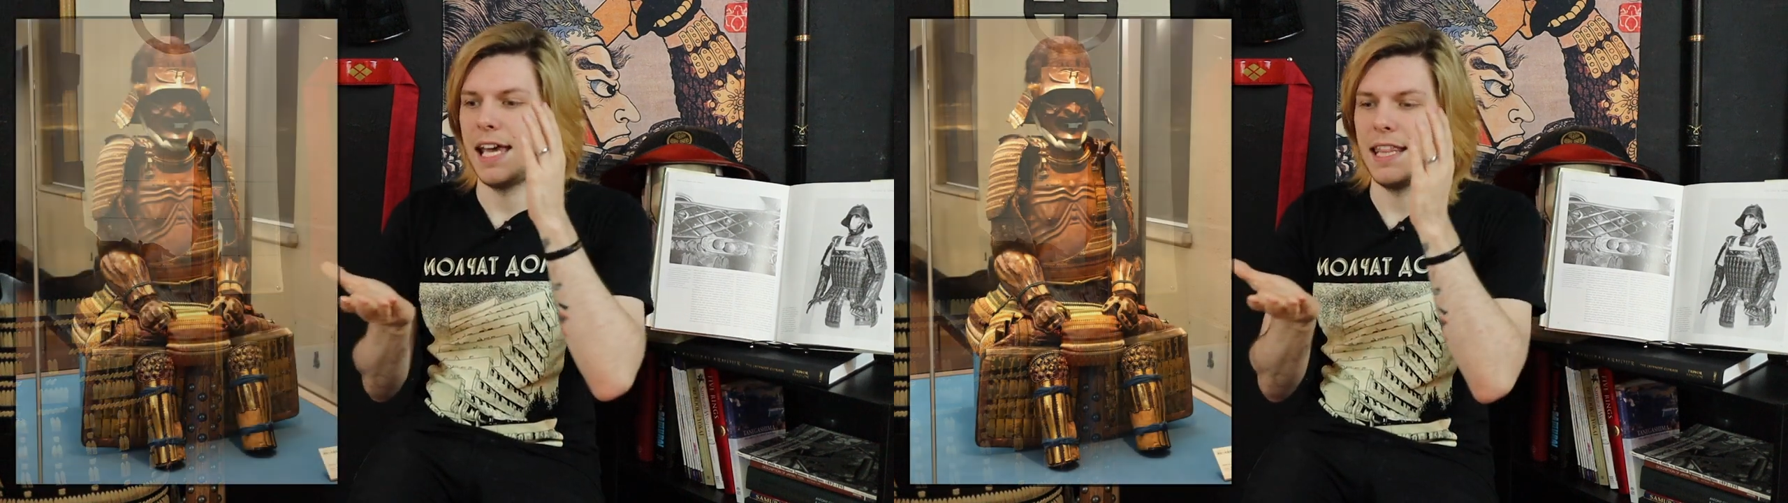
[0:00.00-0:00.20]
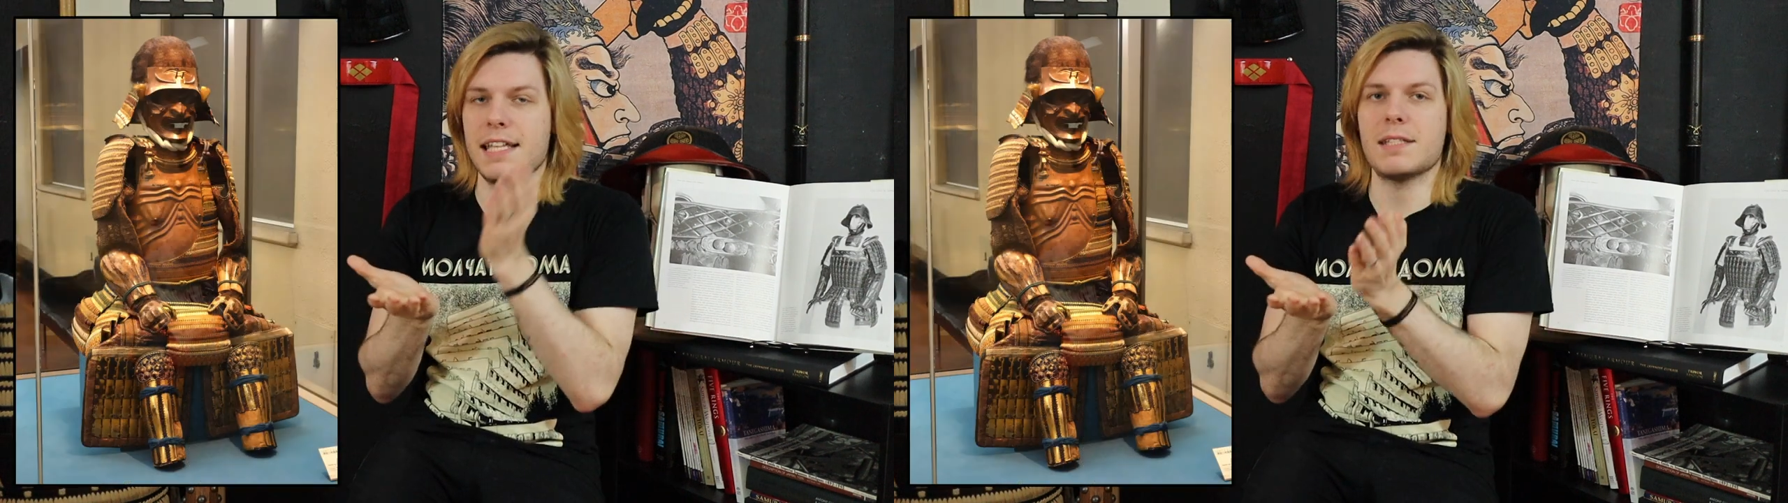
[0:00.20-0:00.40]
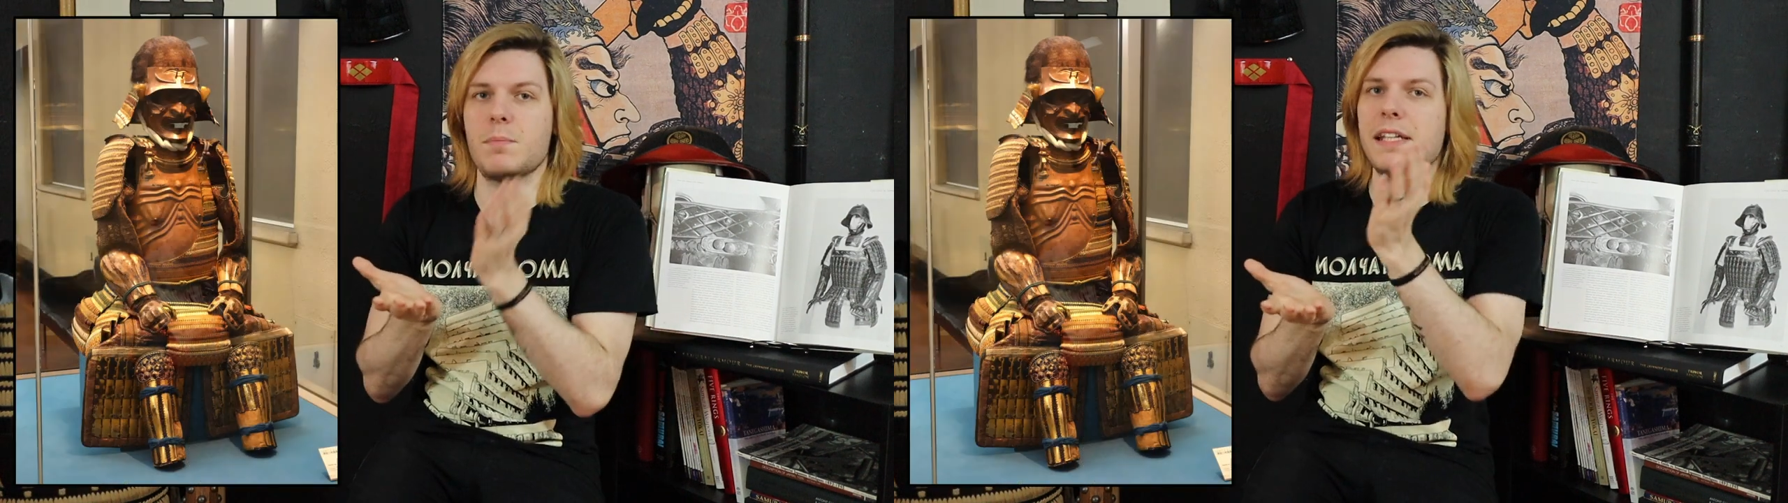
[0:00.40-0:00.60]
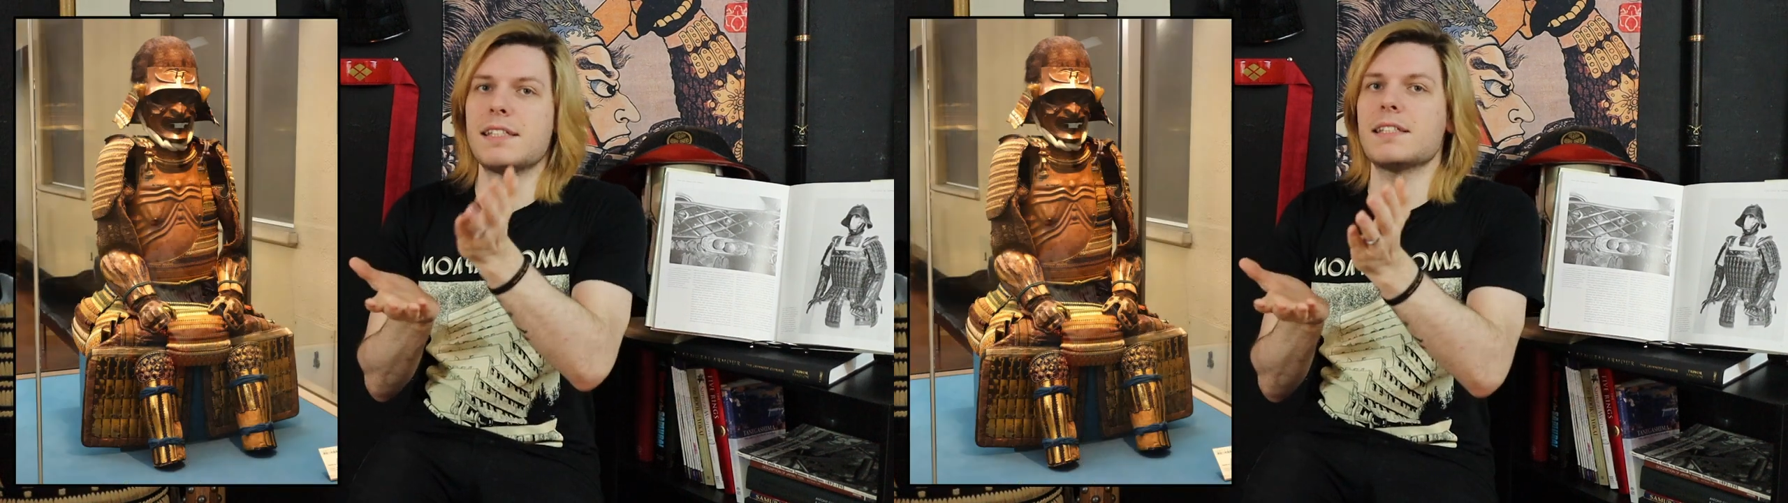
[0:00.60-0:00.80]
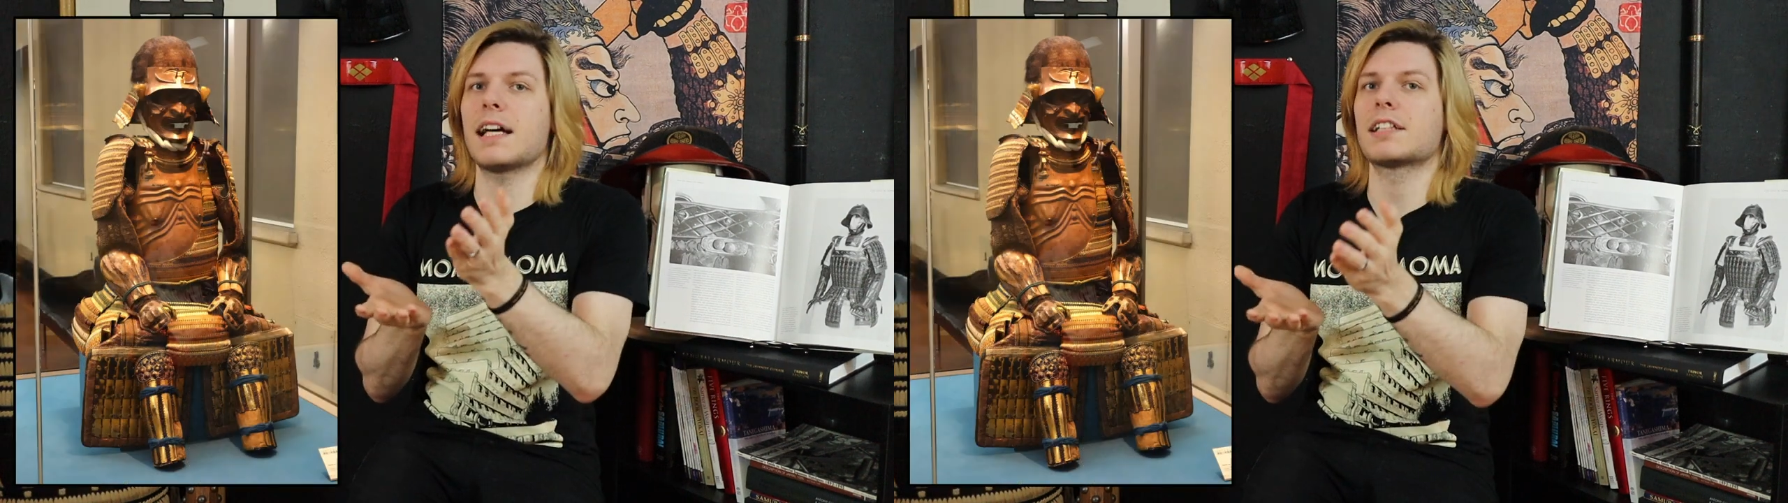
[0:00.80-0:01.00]
and this
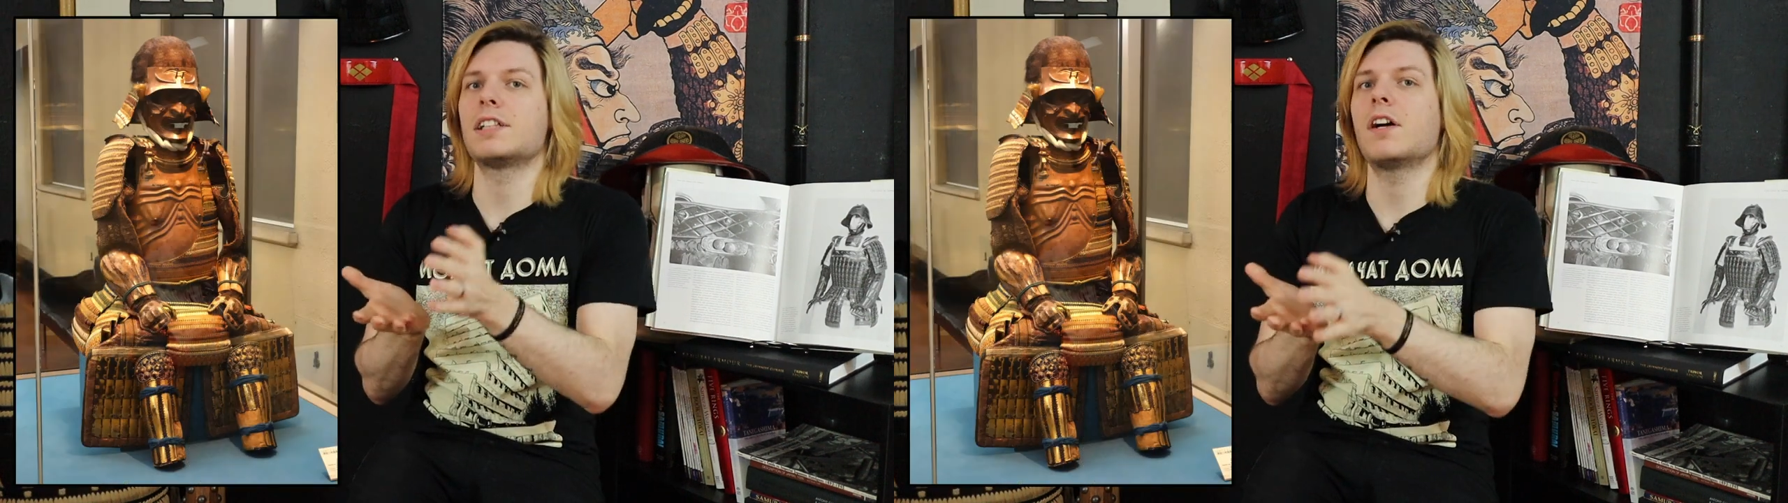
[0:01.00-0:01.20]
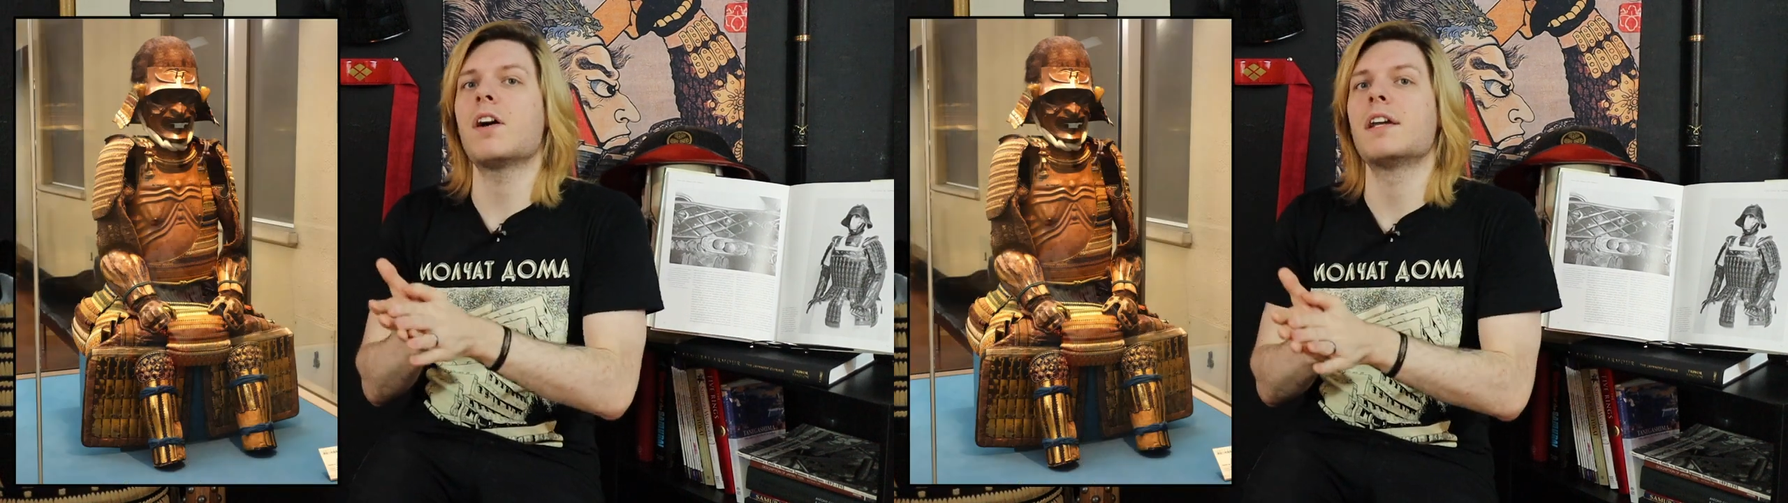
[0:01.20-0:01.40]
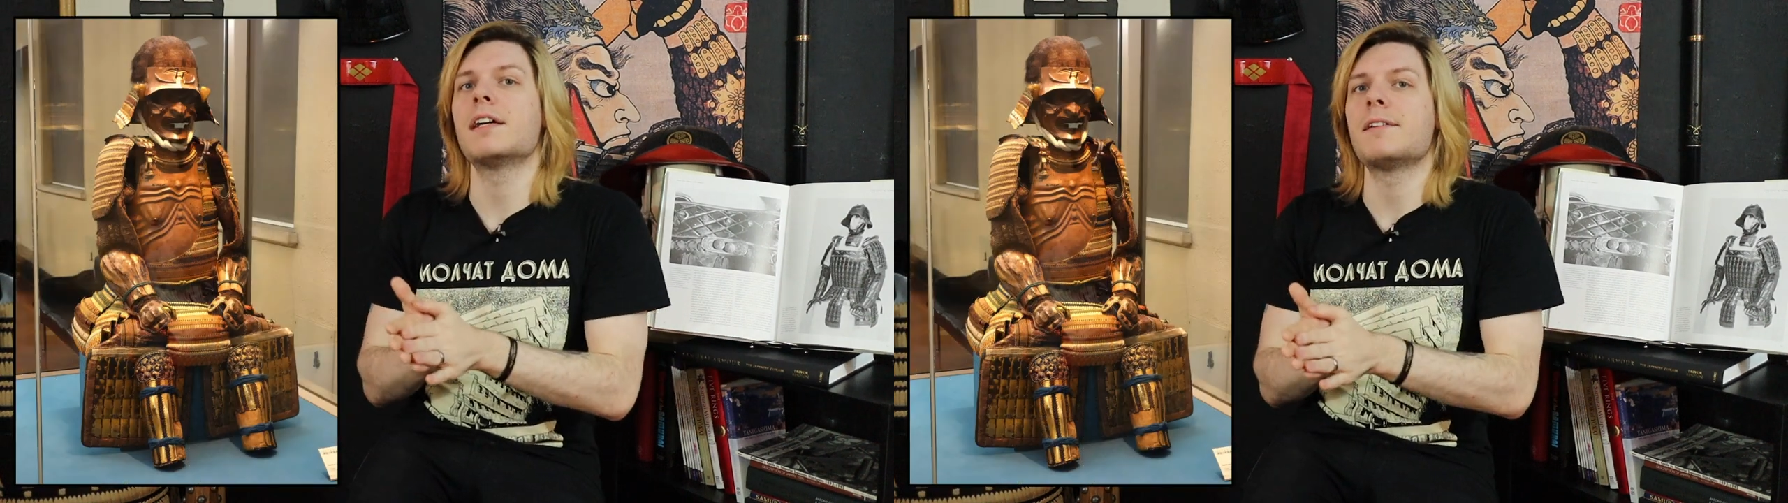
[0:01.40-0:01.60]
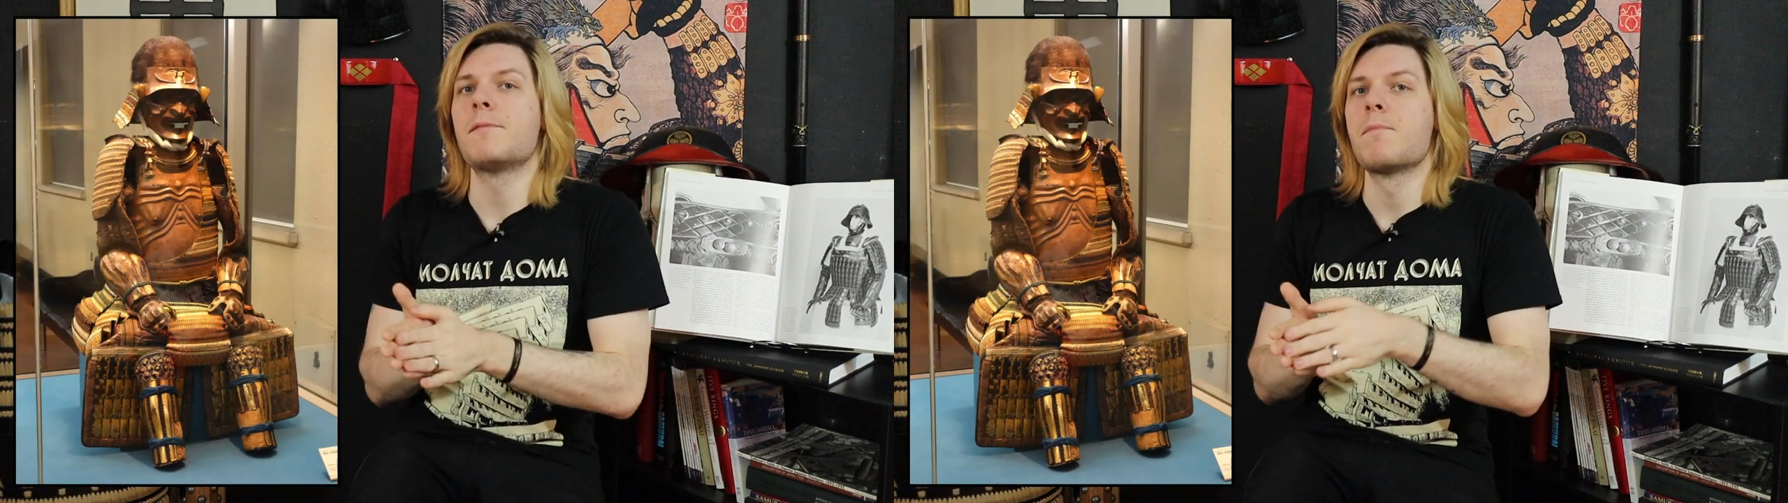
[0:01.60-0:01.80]
piece is actually on it.